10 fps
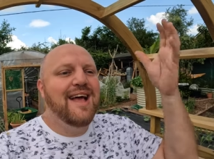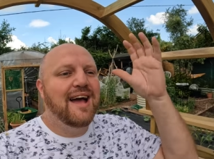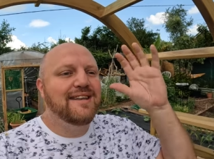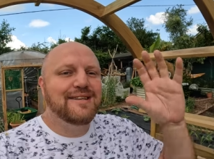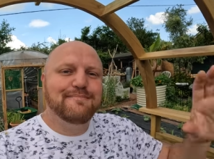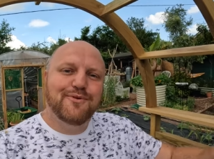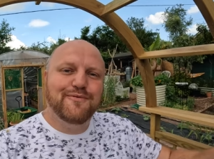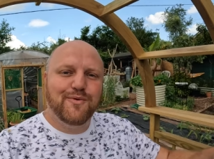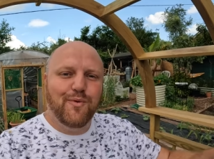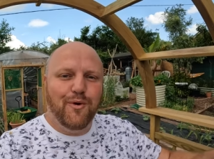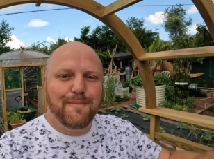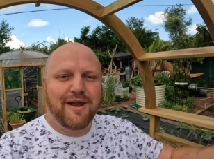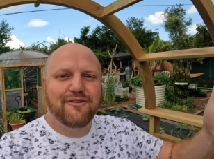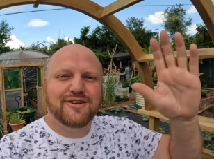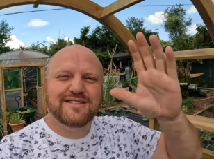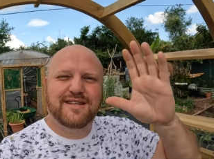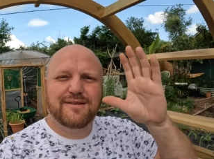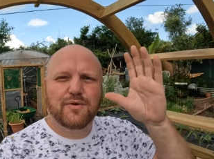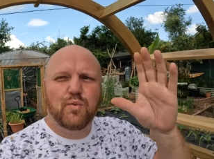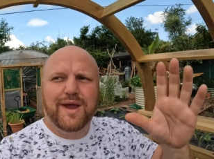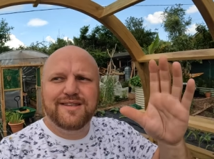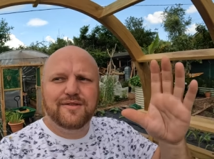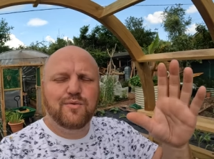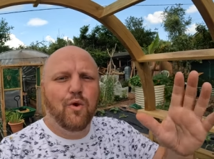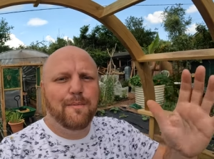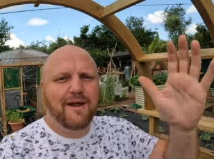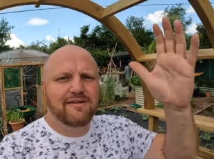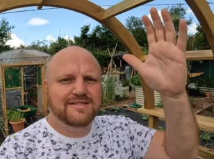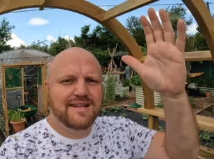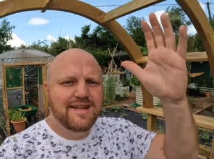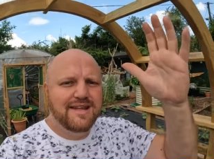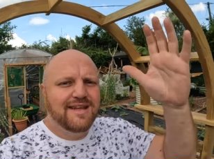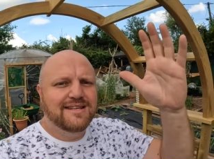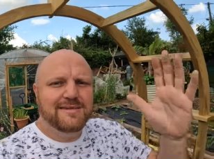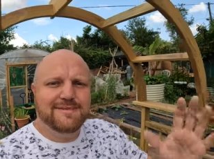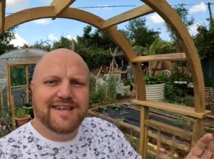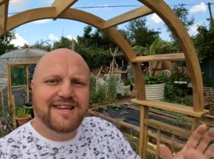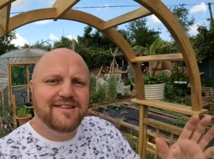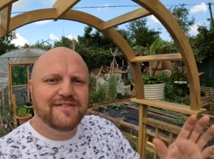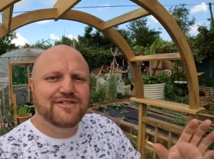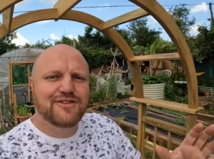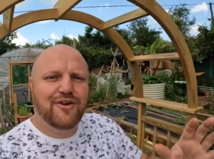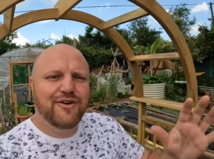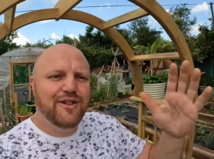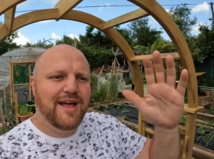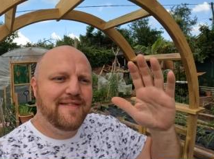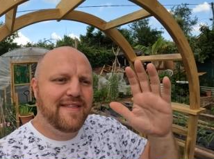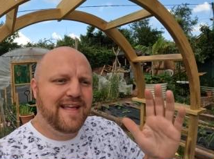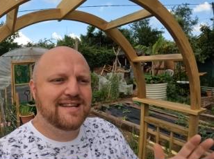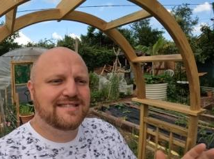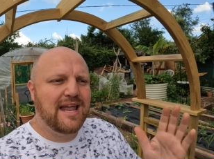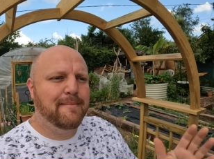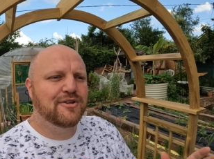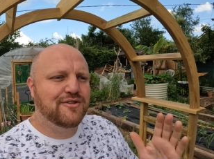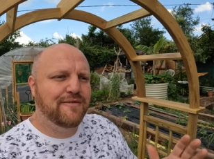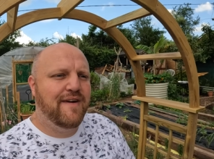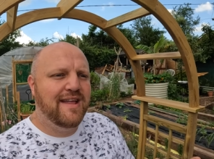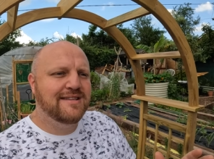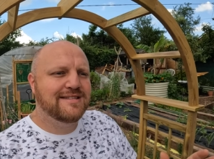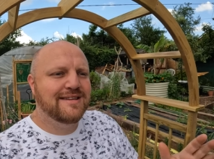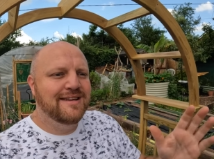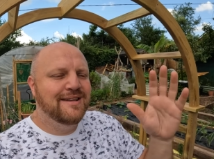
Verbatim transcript: I need to move the water barrel because the, the weight of the water barrels subside in the soil, and then that's damaged the fence.